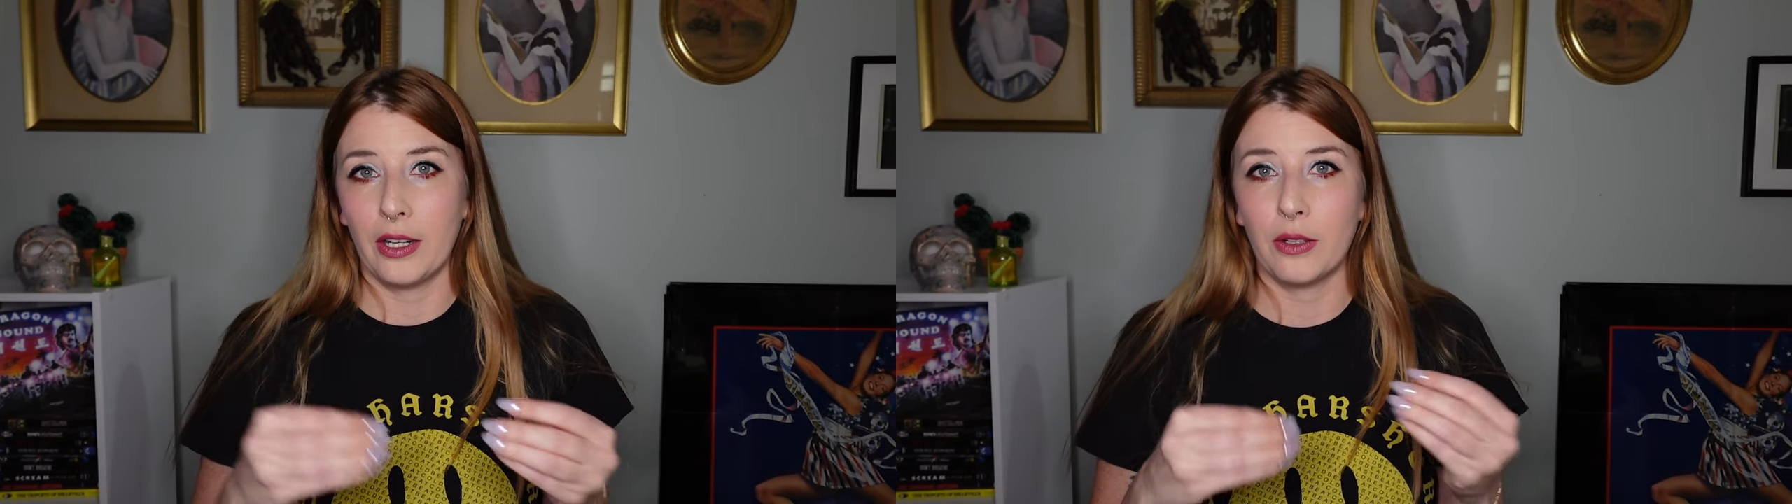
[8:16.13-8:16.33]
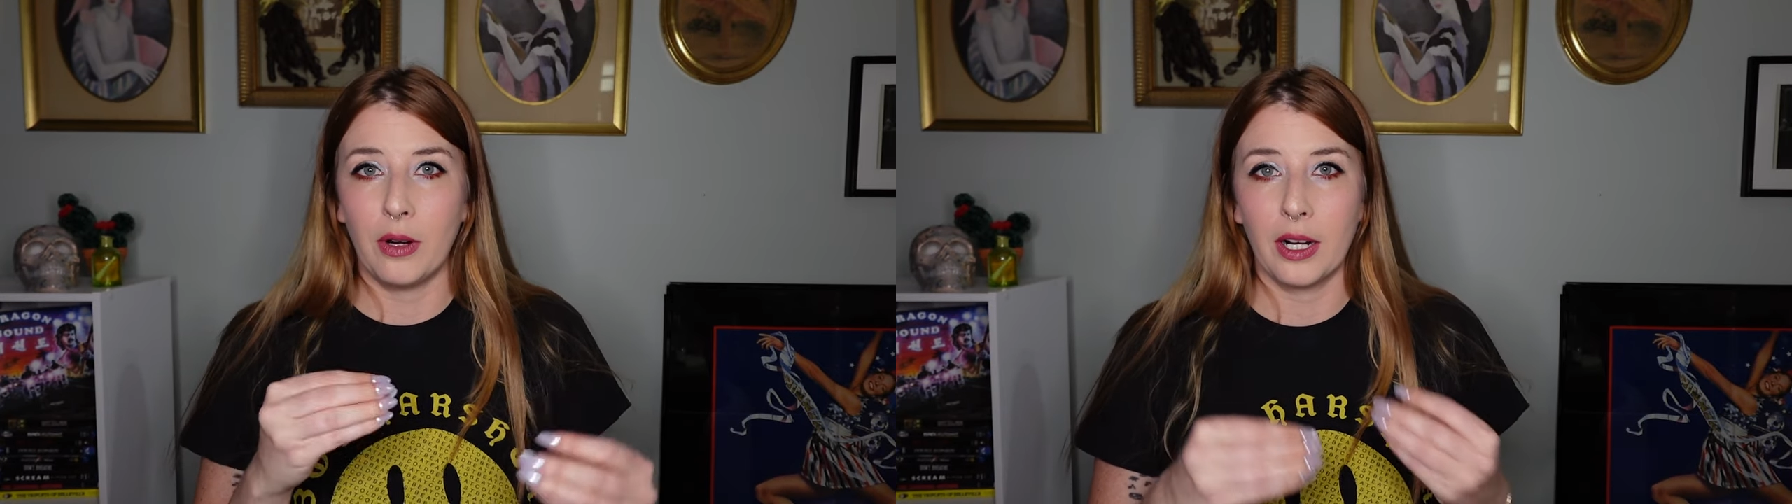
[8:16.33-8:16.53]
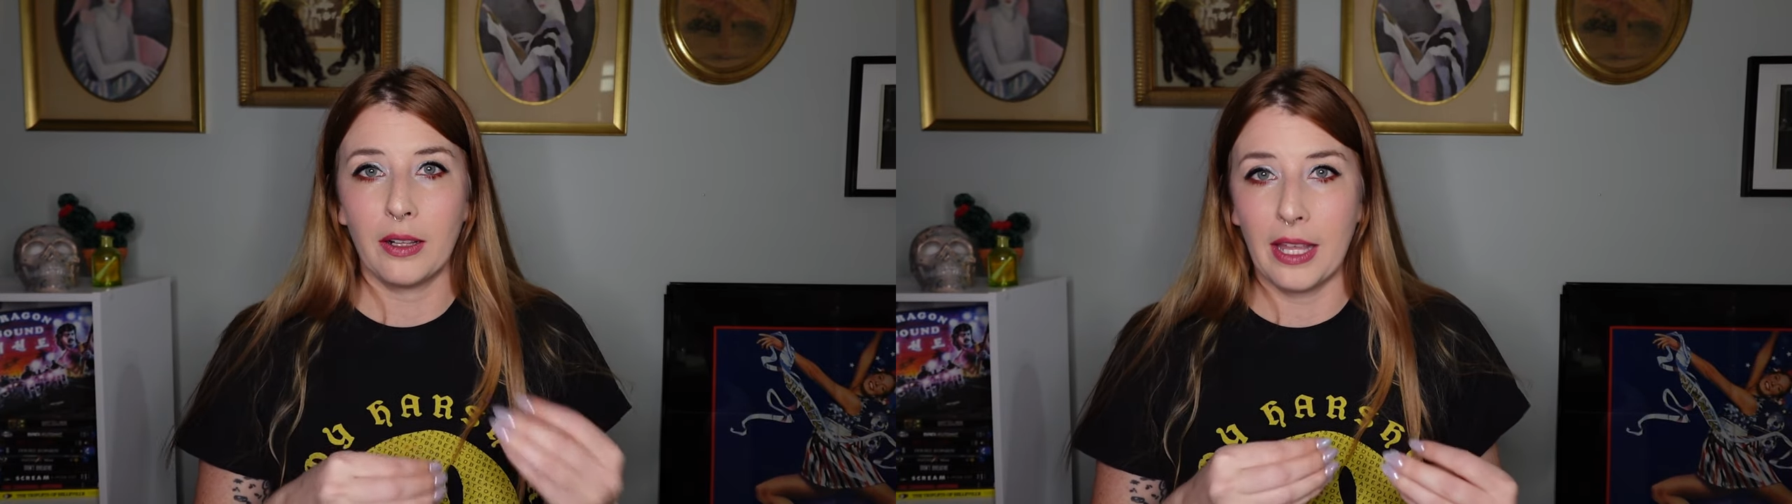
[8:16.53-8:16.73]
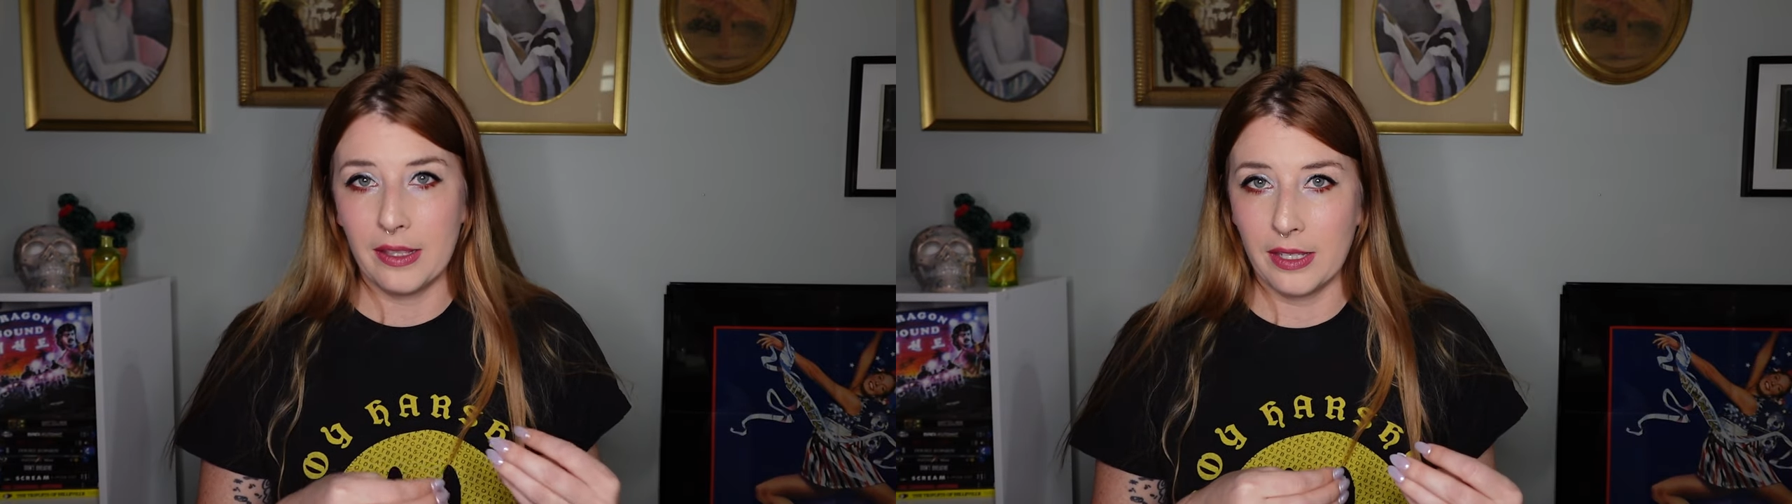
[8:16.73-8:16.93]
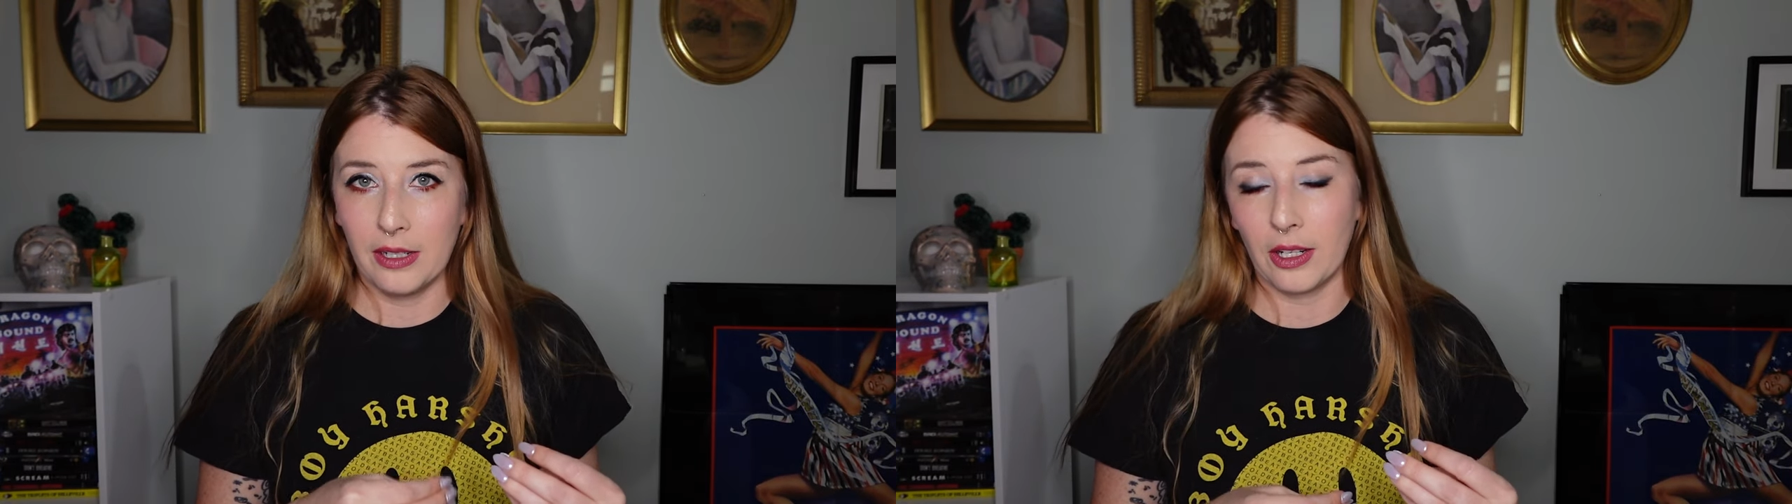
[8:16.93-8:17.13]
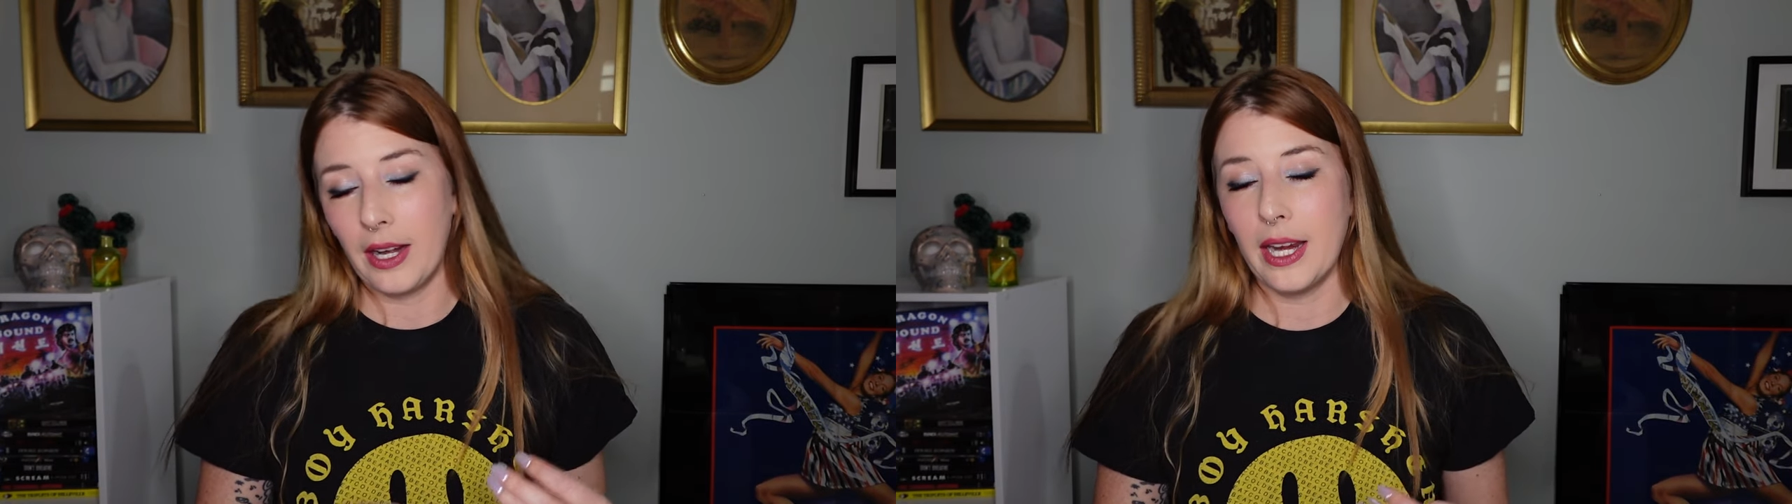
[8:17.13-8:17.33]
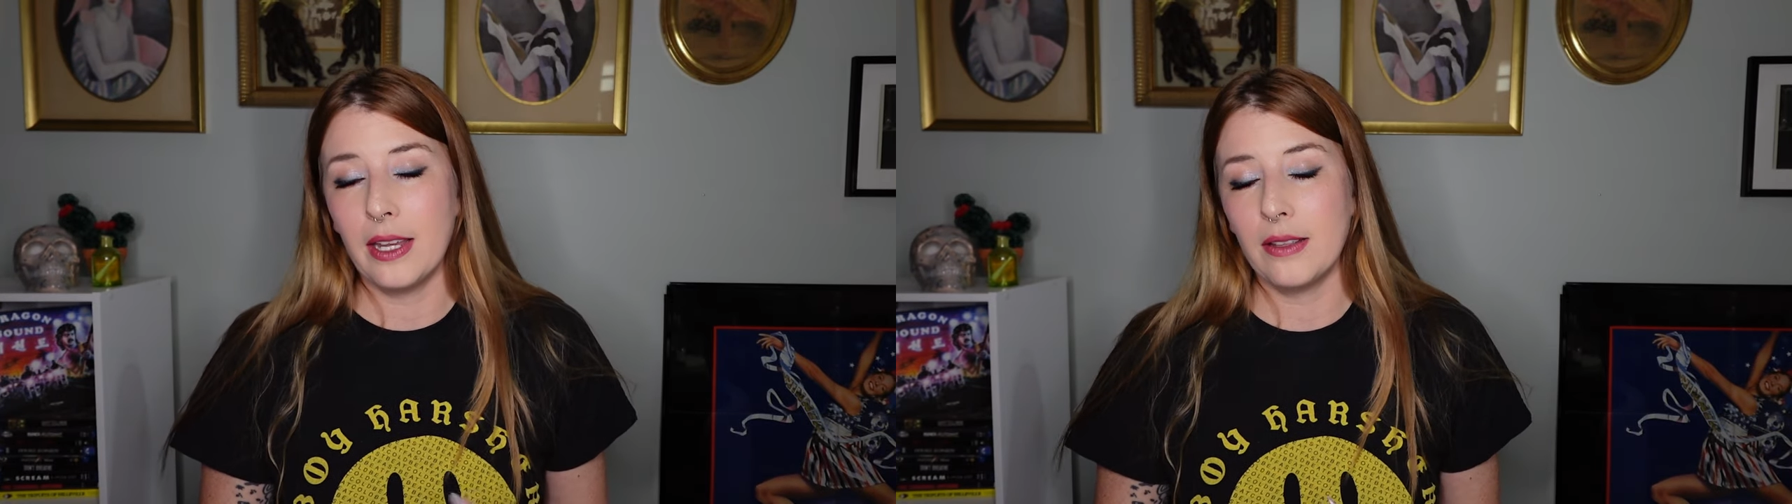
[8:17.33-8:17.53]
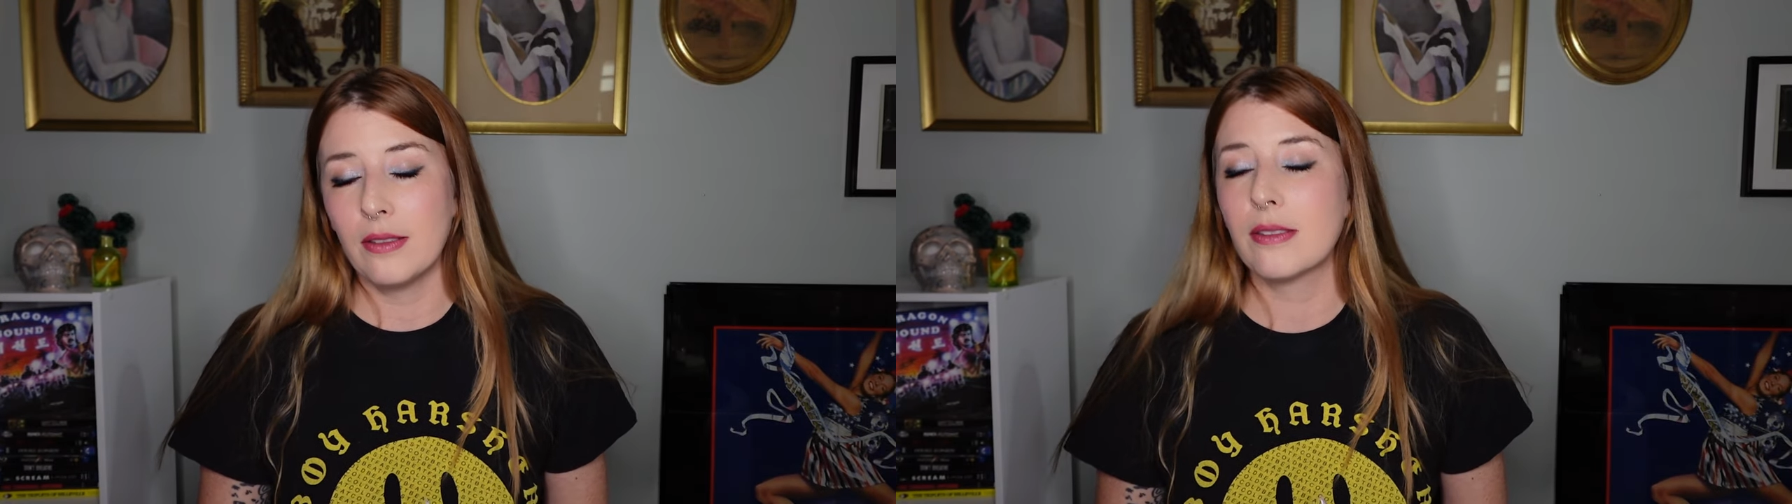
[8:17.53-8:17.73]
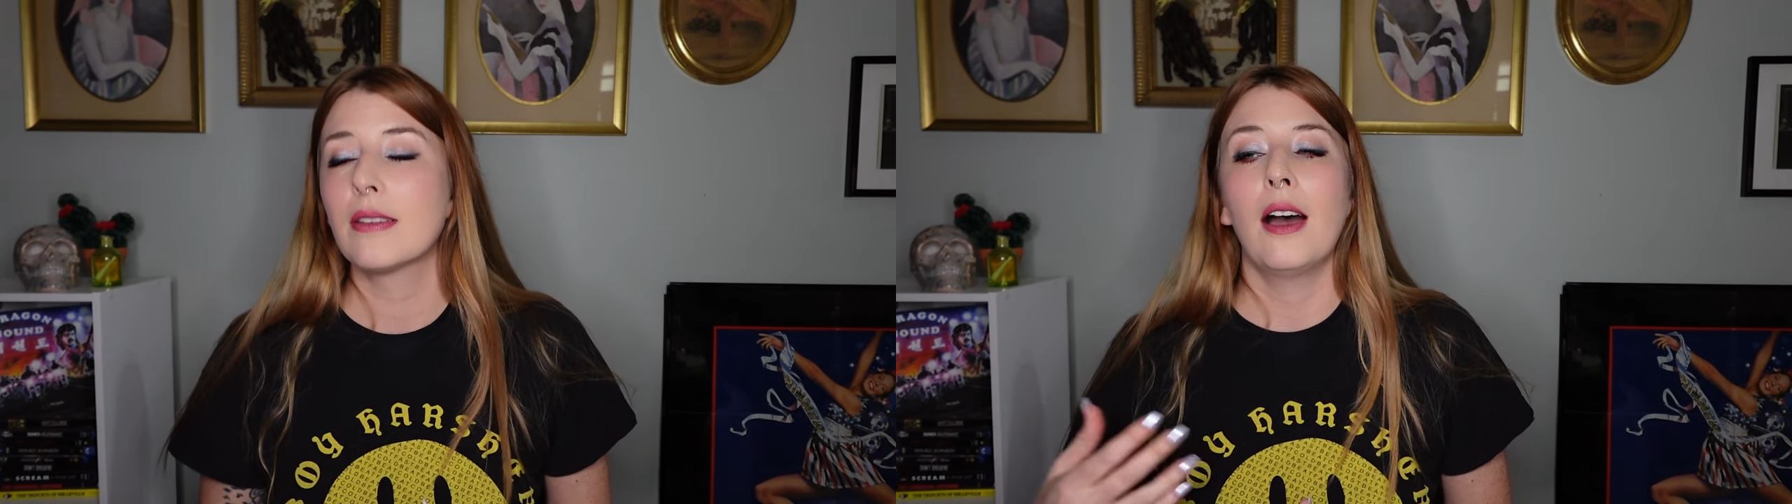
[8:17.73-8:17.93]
you are cleansing your hands